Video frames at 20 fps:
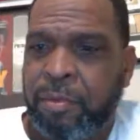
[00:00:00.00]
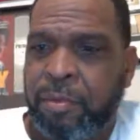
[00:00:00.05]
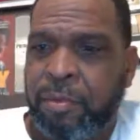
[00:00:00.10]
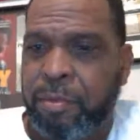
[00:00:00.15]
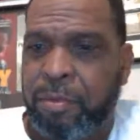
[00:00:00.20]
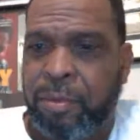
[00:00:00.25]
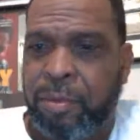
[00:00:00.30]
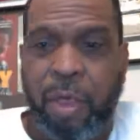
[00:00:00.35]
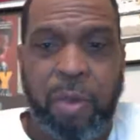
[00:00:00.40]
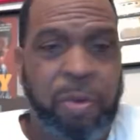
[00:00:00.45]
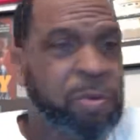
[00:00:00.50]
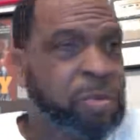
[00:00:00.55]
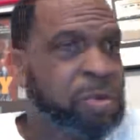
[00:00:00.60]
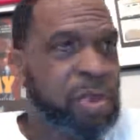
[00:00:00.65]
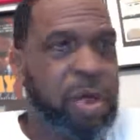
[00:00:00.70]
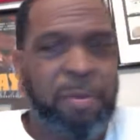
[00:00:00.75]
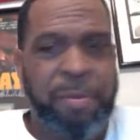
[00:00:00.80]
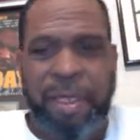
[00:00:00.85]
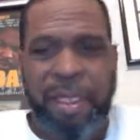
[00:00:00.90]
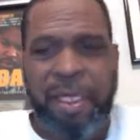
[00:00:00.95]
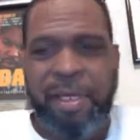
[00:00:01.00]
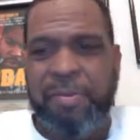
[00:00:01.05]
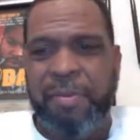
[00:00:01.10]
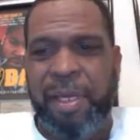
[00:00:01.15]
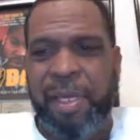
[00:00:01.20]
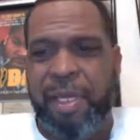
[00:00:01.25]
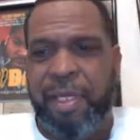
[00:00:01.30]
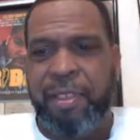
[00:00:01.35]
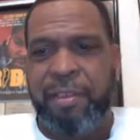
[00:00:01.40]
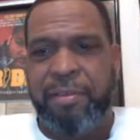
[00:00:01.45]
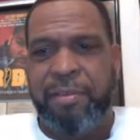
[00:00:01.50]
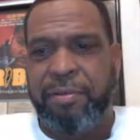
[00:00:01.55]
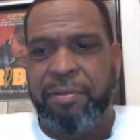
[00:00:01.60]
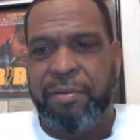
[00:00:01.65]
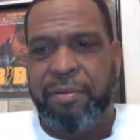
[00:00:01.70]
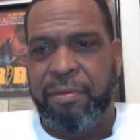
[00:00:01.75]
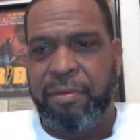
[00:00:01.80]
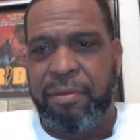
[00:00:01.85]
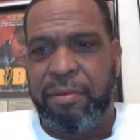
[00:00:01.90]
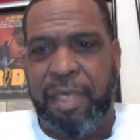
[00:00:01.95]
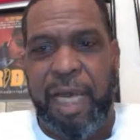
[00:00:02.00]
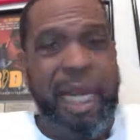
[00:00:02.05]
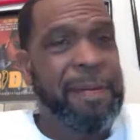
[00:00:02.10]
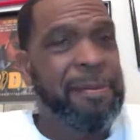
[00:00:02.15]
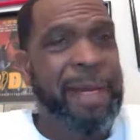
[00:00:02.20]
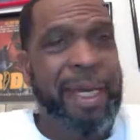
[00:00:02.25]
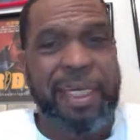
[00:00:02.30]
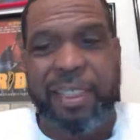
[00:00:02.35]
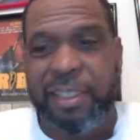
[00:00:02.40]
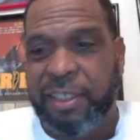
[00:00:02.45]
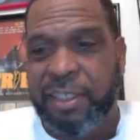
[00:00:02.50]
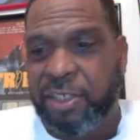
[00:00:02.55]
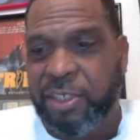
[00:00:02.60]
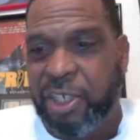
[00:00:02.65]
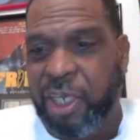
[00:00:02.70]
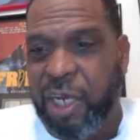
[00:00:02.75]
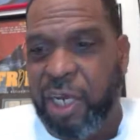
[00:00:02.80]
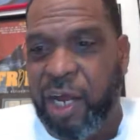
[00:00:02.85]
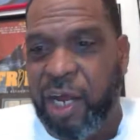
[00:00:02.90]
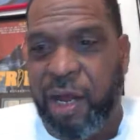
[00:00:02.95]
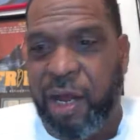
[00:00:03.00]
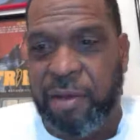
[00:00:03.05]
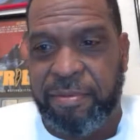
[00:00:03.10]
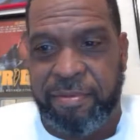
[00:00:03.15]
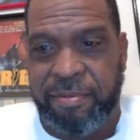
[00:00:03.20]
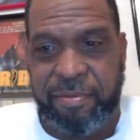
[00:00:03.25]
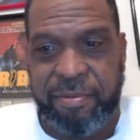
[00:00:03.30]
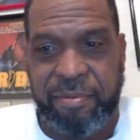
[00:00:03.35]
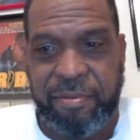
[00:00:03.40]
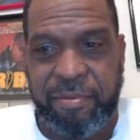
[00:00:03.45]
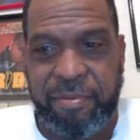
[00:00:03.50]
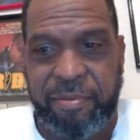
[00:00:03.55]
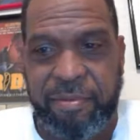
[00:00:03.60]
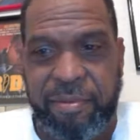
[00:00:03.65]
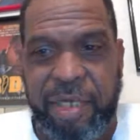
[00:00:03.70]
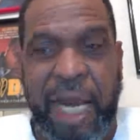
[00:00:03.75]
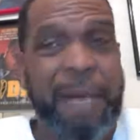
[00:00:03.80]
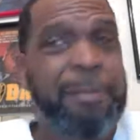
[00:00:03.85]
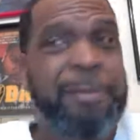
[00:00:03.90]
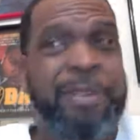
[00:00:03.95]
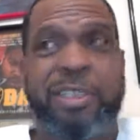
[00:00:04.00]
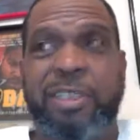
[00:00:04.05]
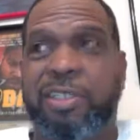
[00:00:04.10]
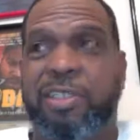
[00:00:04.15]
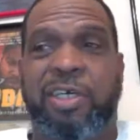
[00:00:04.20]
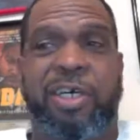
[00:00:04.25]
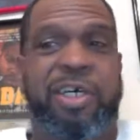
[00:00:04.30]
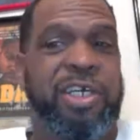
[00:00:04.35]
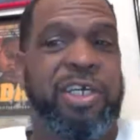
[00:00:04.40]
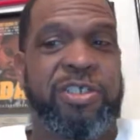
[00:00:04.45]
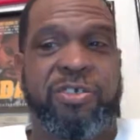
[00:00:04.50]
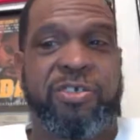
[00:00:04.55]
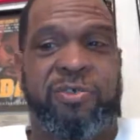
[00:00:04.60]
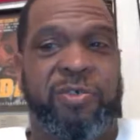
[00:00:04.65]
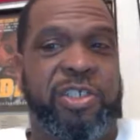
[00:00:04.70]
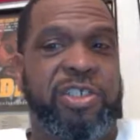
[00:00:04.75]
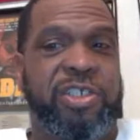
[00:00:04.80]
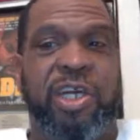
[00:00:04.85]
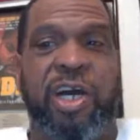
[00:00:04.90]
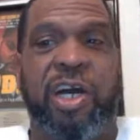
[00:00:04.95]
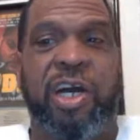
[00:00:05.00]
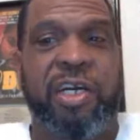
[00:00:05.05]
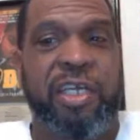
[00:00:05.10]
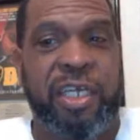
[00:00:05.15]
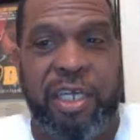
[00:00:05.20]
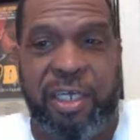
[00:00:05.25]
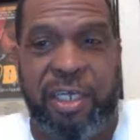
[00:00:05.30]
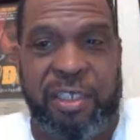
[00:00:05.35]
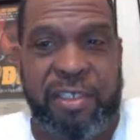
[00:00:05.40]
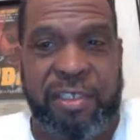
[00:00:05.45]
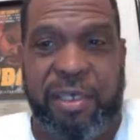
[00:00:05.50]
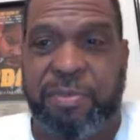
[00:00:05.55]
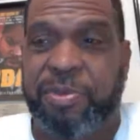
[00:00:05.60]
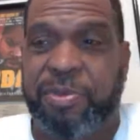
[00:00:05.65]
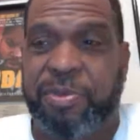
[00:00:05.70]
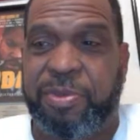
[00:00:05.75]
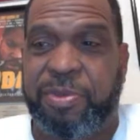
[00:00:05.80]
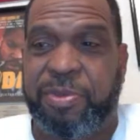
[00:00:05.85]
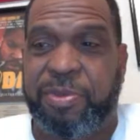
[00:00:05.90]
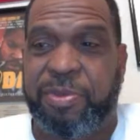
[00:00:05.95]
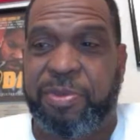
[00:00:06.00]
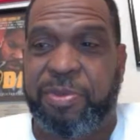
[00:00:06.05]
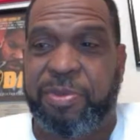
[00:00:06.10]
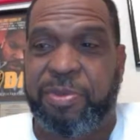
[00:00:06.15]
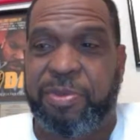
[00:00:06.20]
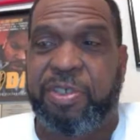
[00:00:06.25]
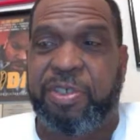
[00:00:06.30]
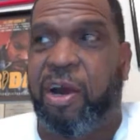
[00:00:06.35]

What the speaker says: Don't believe me. I ain't making this shit up. I'm just a history junkie. I'm sorry.